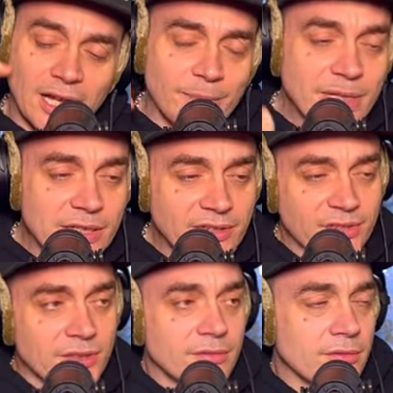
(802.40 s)
i mean
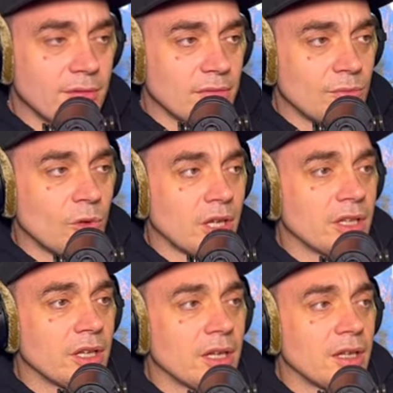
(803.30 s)
listen
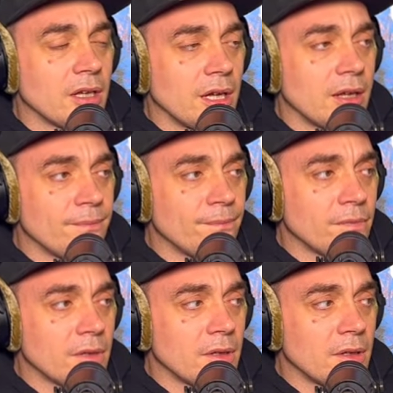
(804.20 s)
Won
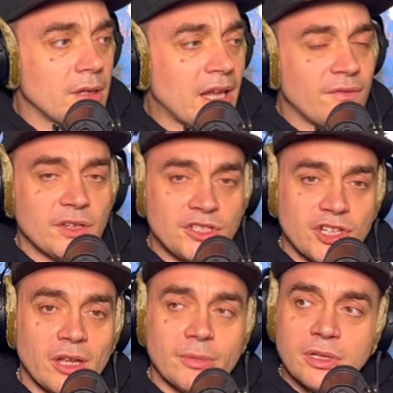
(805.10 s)
every
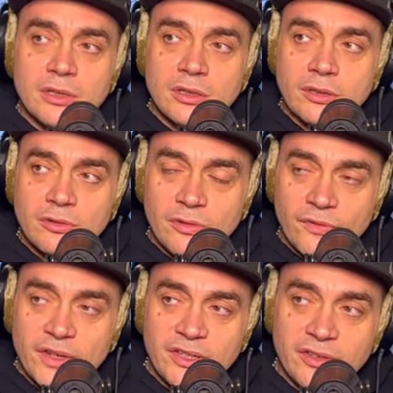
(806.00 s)
german
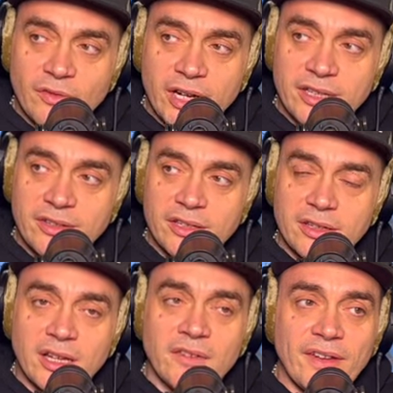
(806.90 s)
graffiti writer
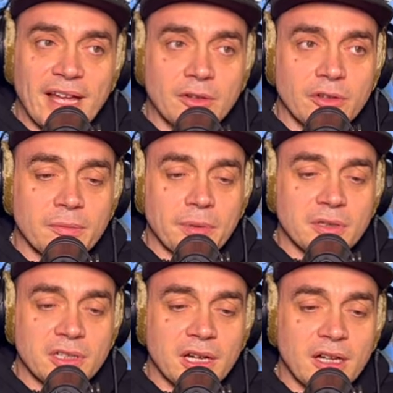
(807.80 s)
that i've had on the
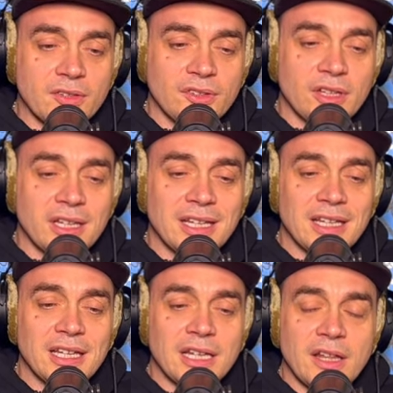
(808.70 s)
podcast
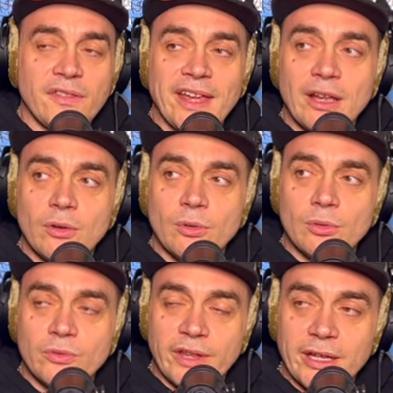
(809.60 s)
yeah. they
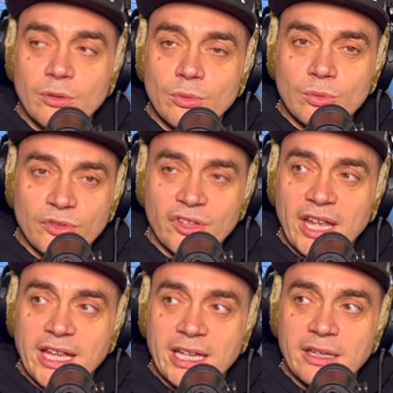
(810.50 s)
all they all
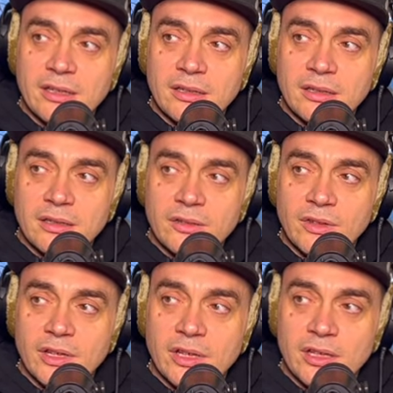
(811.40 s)
say
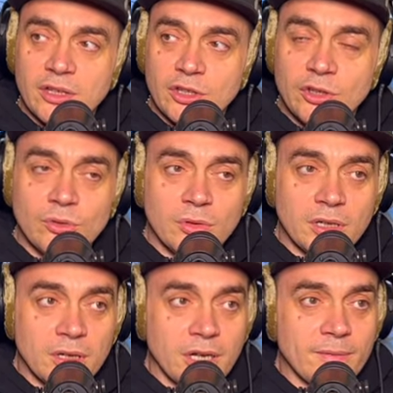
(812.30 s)
that you
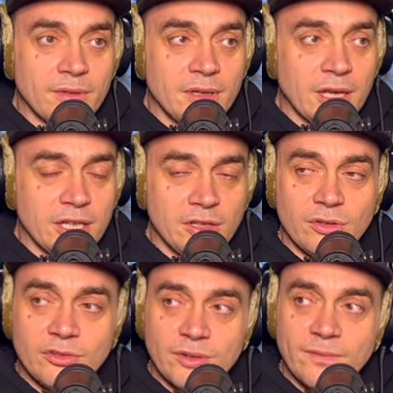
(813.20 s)
are a, a
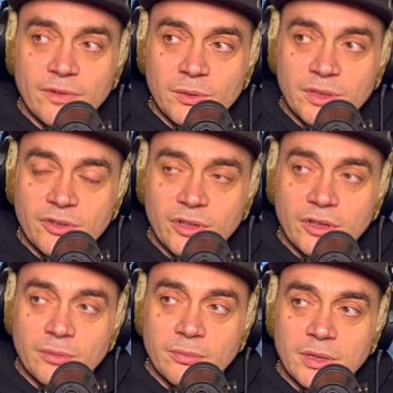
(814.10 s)
huge influence
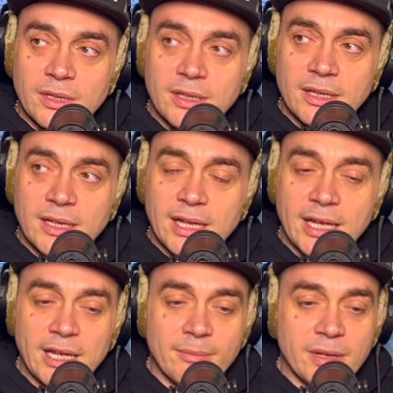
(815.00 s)
on them
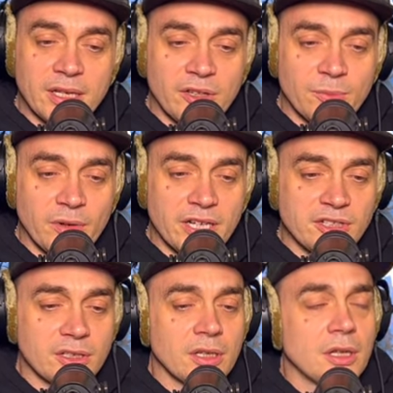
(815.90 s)
um an
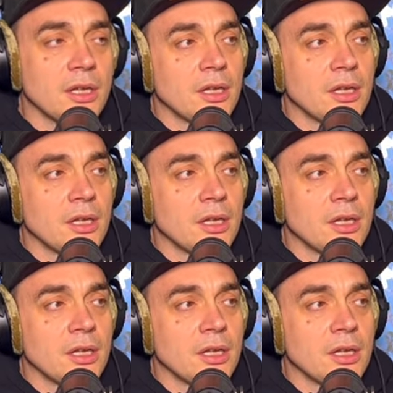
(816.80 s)
inspiration